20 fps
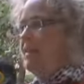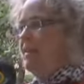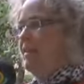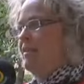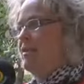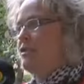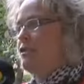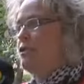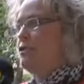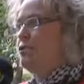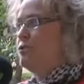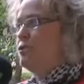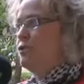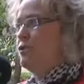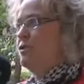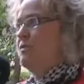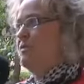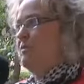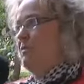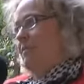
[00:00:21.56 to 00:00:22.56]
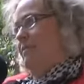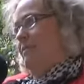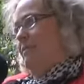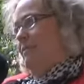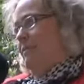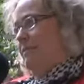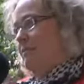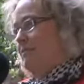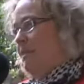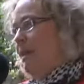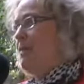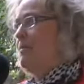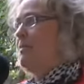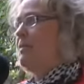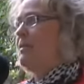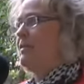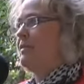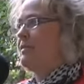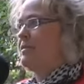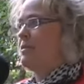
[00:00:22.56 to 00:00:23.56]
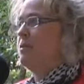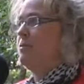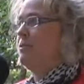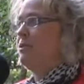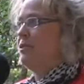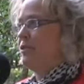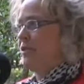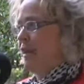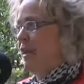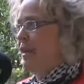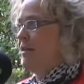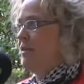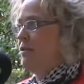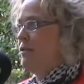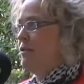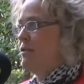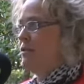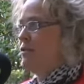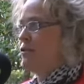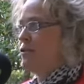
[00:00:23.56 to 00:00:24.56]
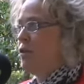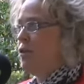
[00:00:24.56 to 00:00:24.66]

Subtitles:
The solution, in my opinion, is always dialogue.